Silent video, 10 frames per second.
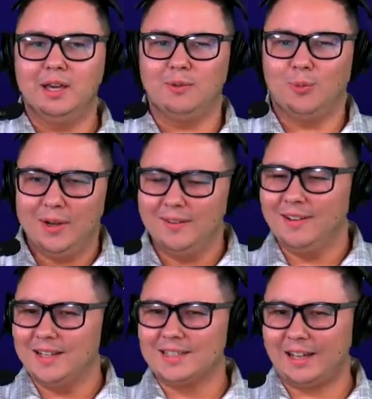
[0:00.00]
It
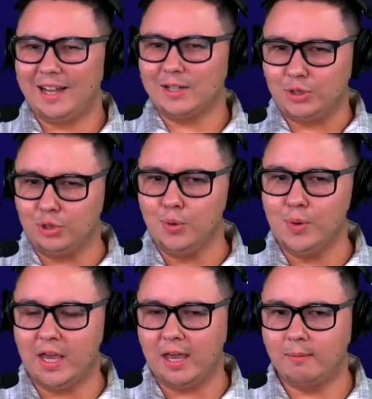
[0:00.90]
really is like two
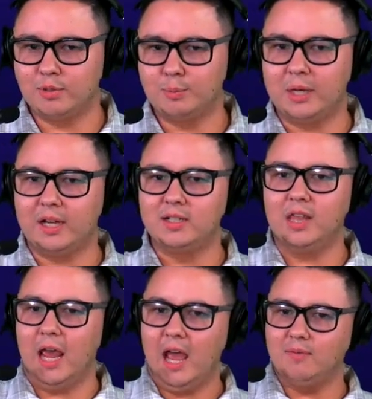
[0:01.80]
games because
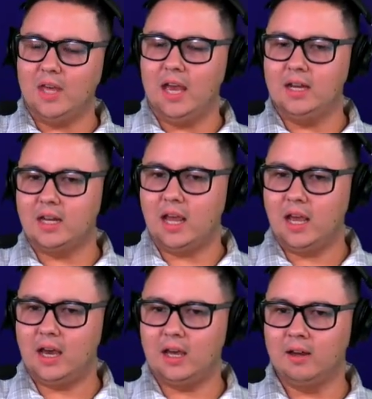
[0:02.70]
they have the
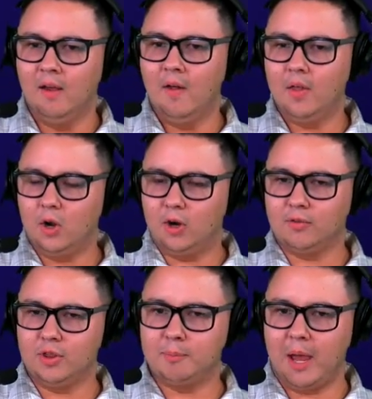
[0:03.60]
head-to-head
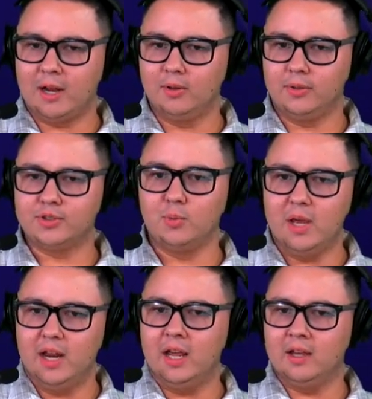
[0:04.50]
over the Bengals
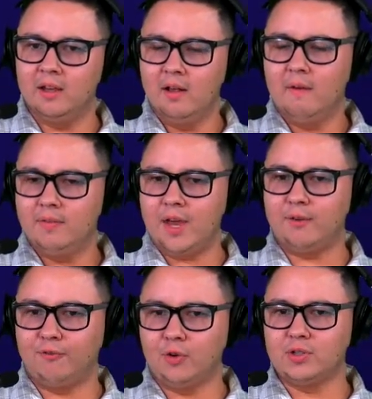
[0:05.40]
winning that
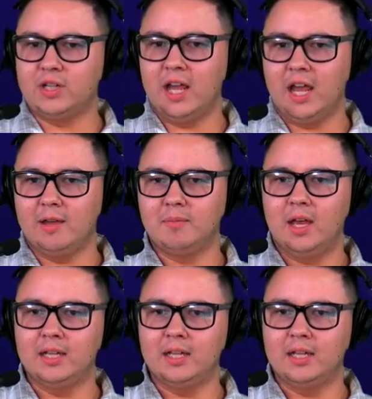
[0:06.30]
first game.